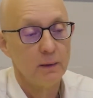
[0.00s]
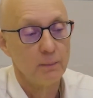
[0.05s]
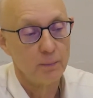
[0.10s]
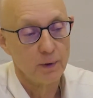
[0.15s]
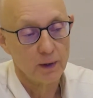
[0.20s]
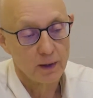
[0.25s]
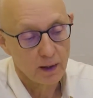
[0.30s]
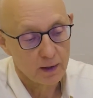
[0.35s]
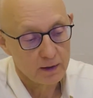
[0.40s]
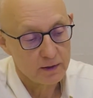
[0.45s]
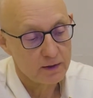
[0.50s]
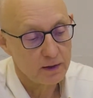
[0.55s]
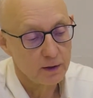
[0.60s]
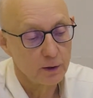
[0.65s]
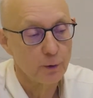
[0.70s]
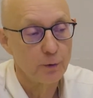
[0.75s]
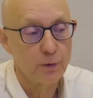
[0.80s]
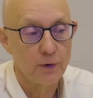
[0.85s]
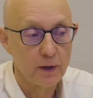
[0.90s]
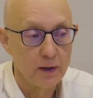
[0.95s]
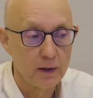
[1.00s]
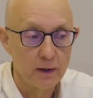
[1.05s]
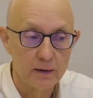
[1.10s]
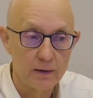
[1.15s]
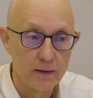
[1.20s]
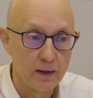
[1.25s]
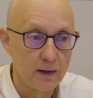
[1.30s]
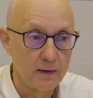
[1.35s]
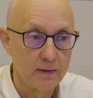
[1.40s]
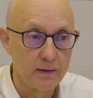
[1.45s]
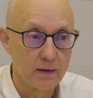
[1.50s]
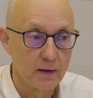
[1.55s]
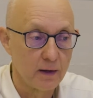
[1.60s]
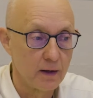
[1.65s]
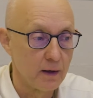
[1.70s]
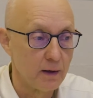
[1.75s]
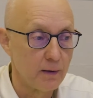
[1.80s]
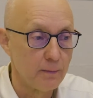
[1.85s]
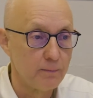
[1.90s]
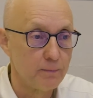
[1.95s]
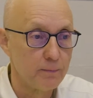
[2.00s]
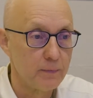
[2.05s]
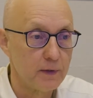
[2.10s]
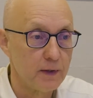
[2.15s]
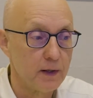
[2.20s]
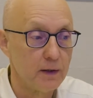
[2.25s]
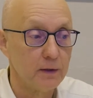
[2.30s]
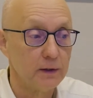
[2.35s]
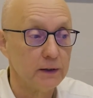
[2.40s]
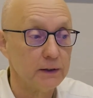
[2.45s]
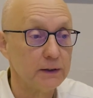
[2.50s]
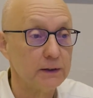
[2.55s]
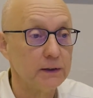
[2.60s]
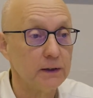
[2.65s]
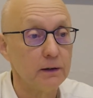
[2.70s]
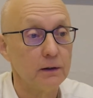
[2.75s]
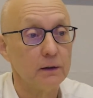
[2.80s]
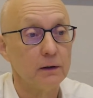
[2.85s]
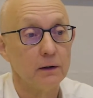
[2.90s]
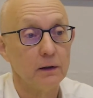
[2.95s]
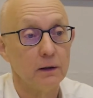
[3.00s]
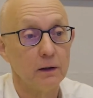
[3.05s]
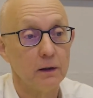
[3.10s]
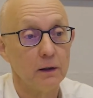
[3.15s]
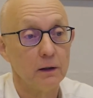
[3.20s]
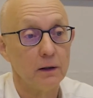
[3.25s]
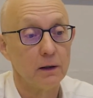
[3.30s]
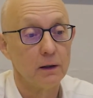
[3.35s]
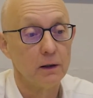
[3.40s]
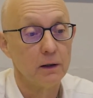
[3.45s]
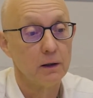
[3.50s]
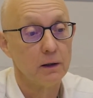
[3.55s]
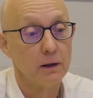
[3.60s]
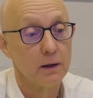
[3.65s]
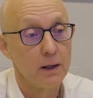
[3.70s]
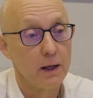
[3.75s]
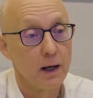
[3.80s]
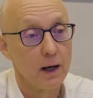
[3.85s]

But I still think that there is still a